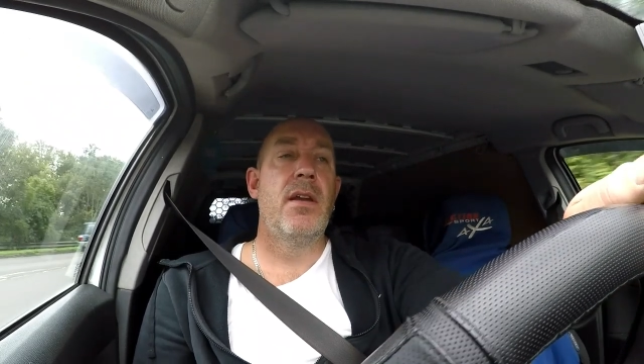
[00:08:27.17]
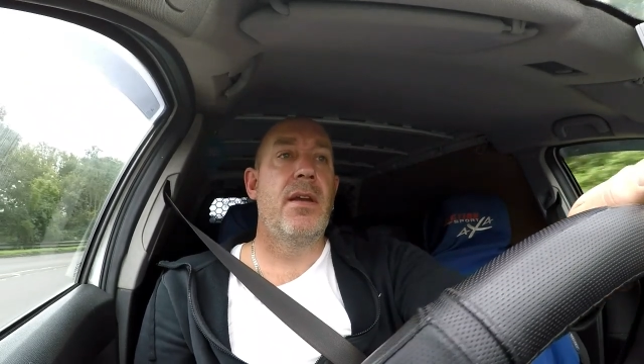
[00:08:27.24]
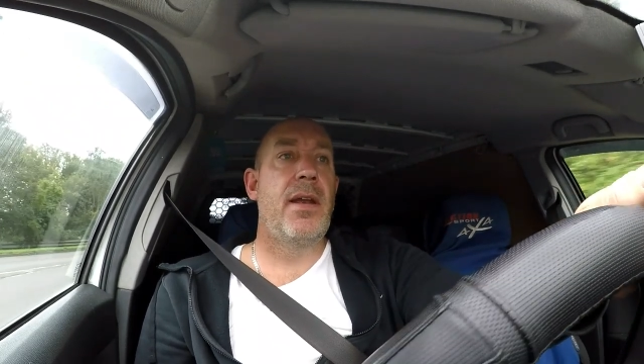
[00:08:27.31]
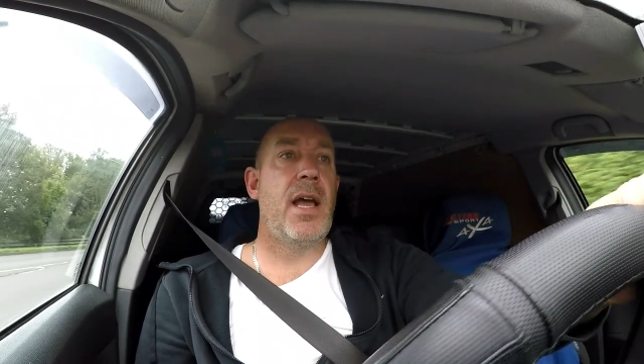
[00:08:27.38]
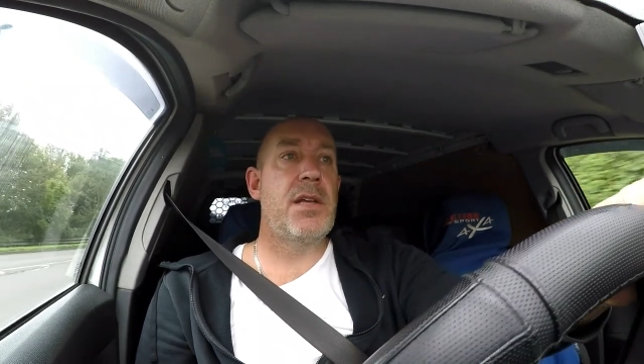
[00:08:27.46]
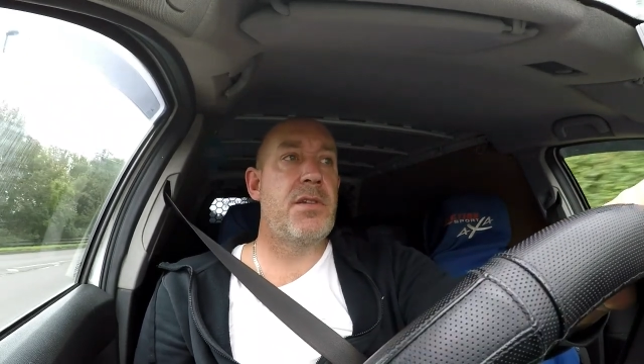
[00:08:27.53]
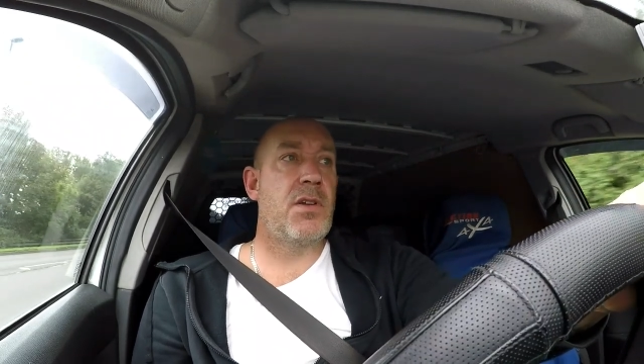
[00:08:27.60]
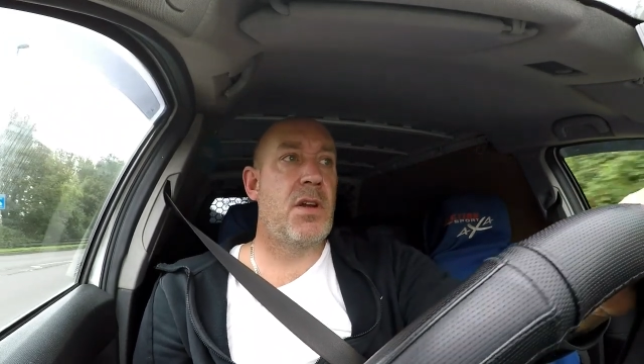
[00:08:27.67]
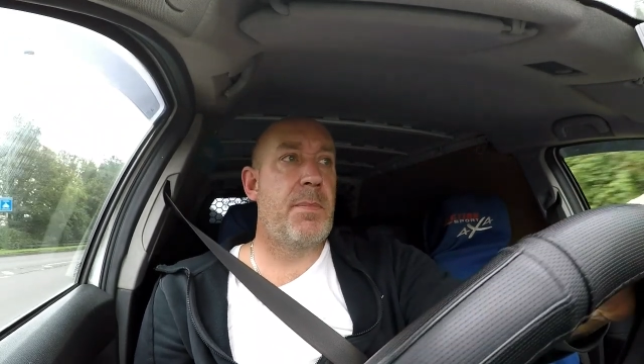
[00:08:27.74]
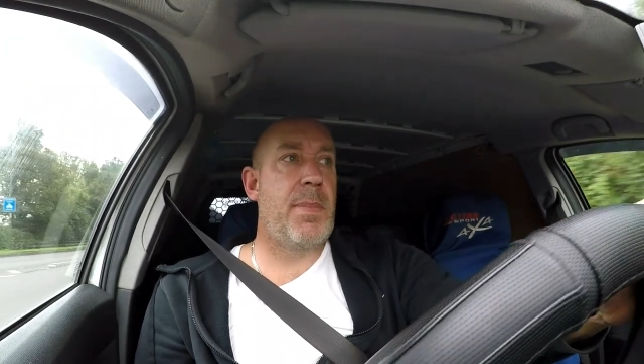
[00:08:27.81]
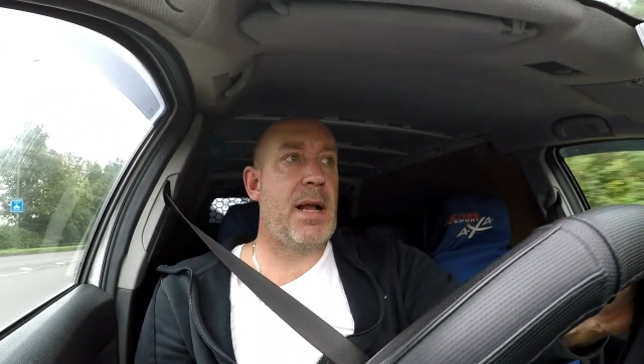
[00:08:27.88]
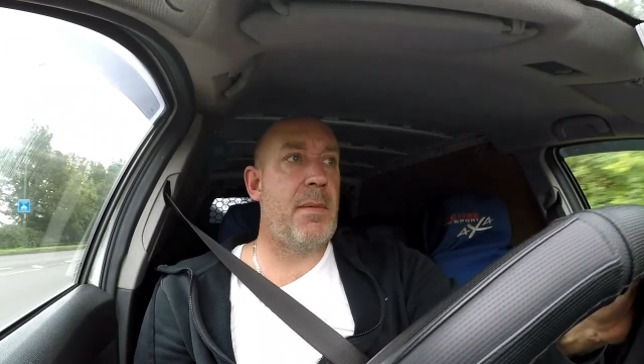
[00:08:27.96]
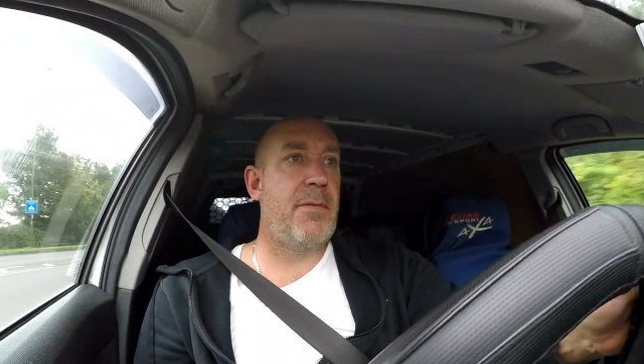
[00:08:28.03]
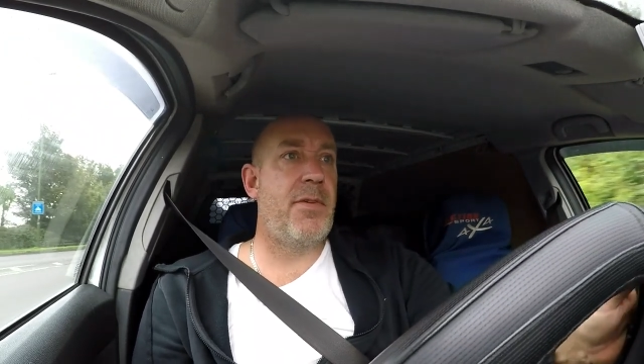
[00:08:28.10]
now's the time to
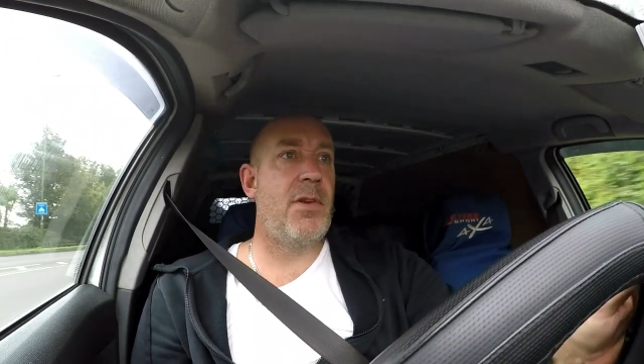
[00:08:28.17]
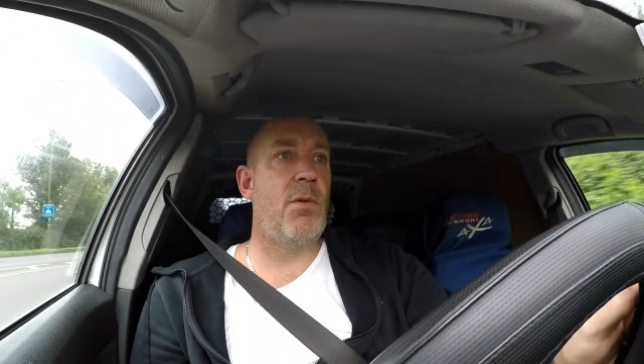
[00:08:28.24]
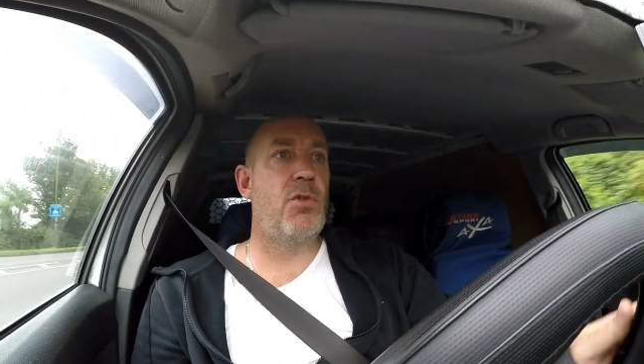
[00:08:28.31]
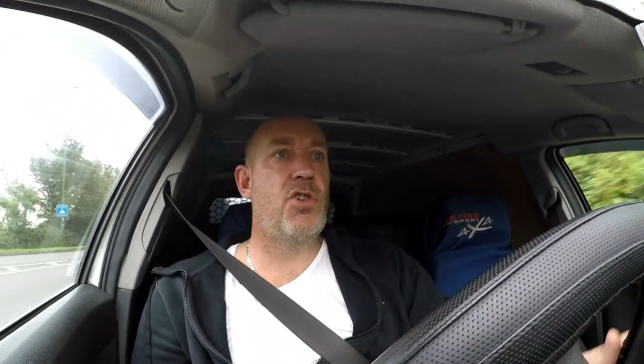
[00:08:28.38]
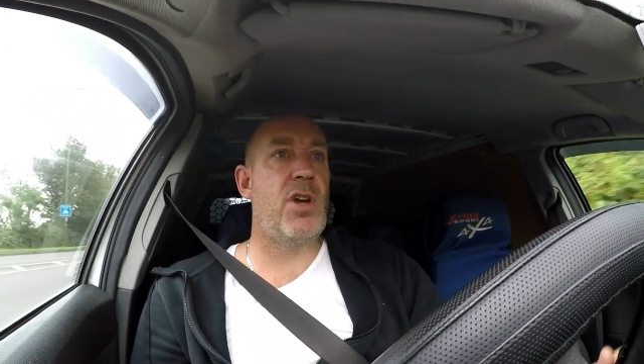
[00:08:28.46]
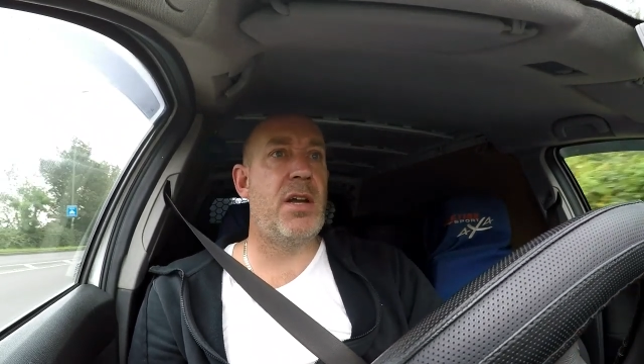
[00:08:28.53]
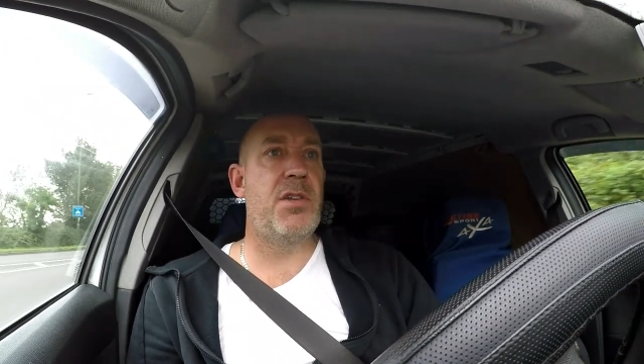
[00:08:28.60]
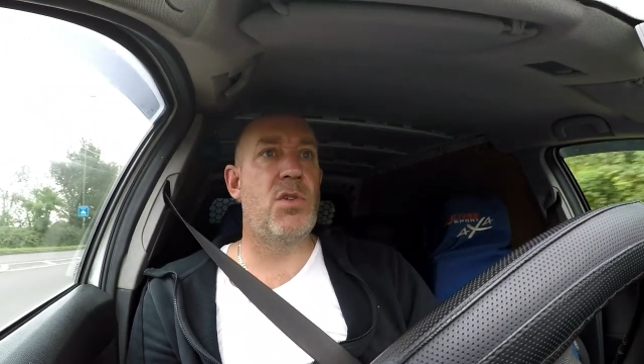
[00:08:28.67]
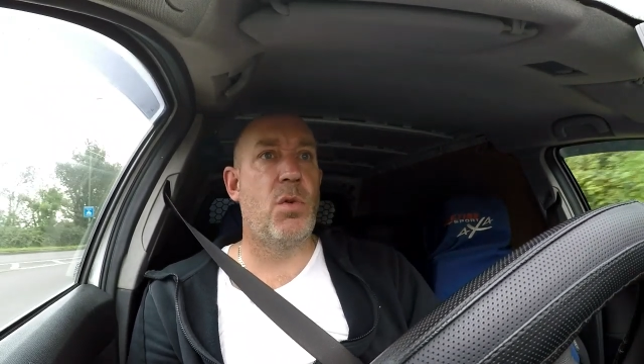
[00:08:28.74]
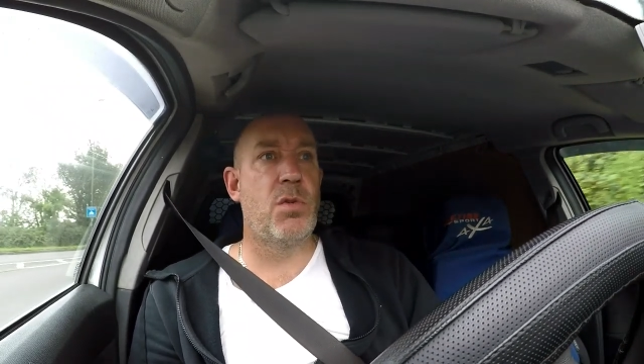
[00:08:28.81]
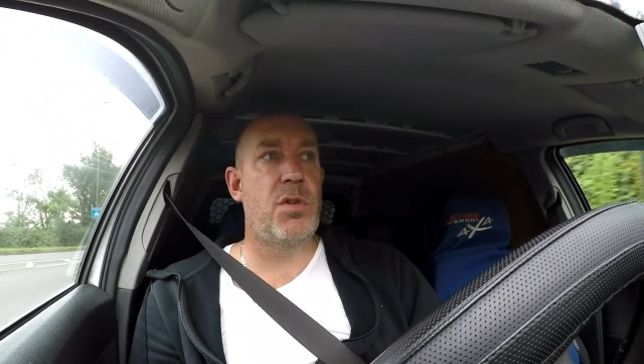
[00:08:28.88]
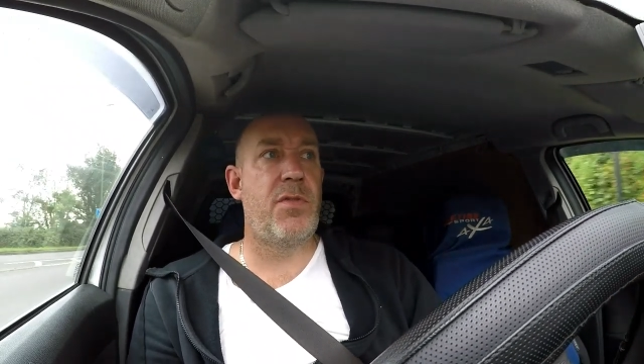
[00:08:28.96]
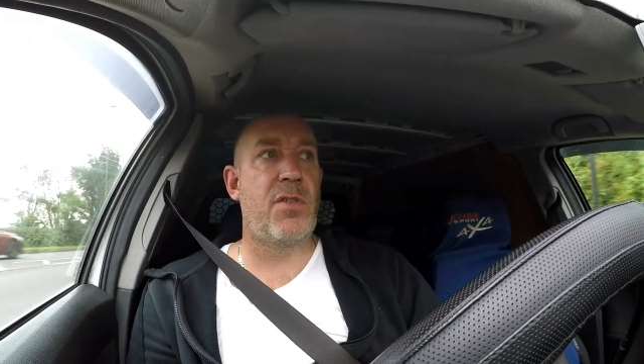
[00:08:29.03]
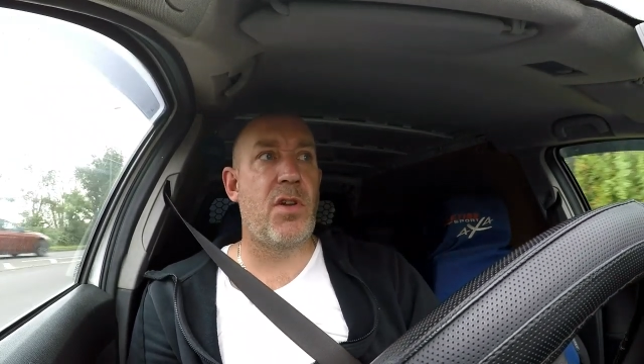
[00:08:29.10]
pick up a few little
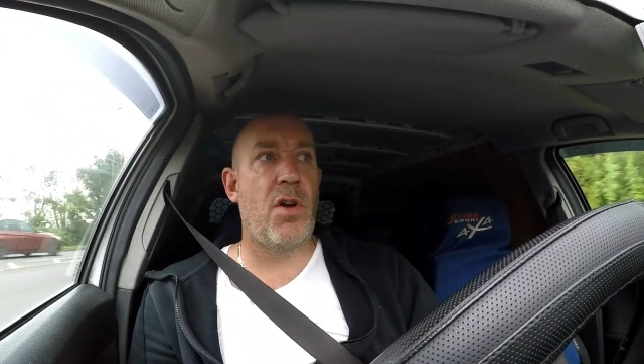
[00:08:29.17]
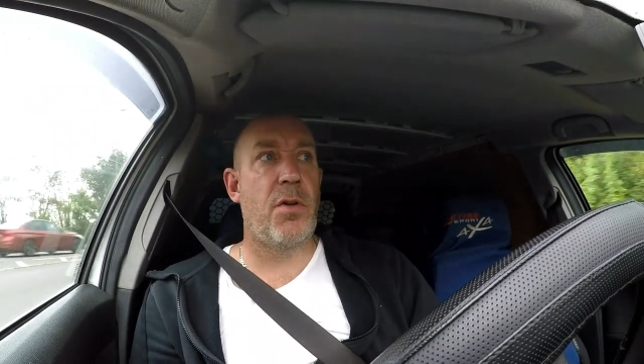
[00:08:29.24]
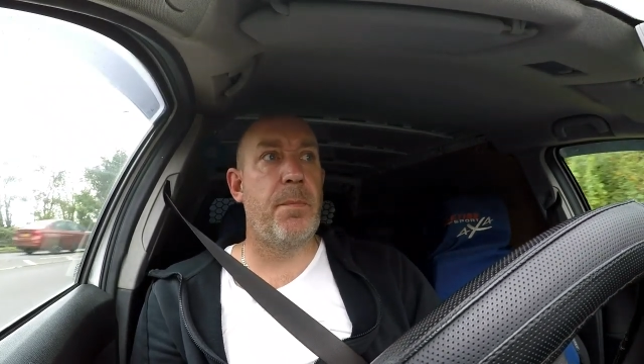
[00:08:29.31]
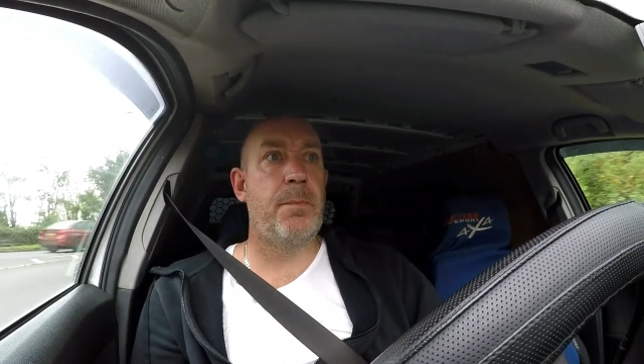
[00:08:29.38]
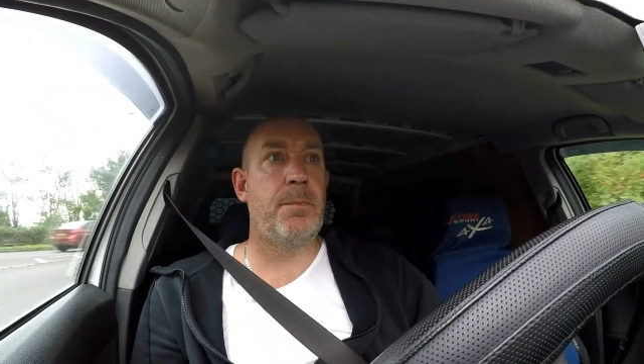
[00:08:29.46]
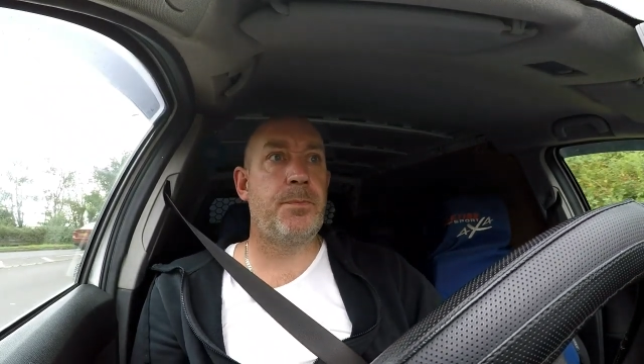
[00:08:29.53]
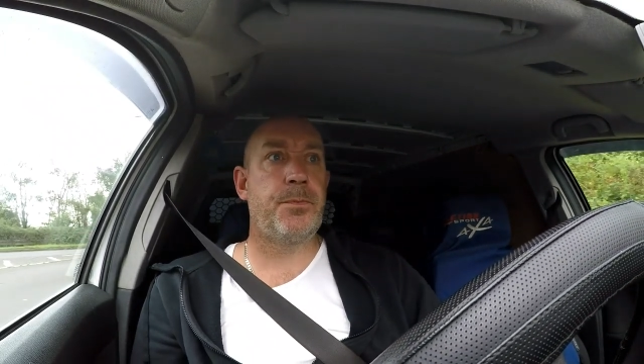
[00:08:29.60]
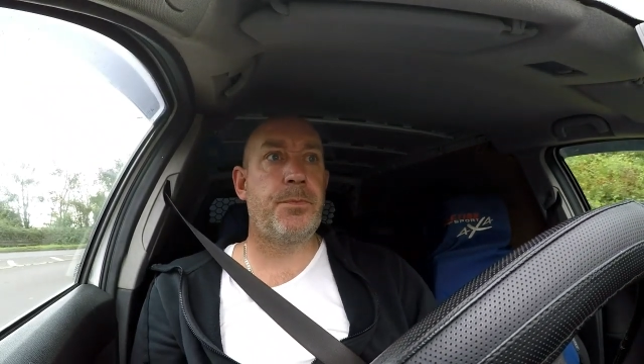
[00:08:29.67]
chainsaws if you've got them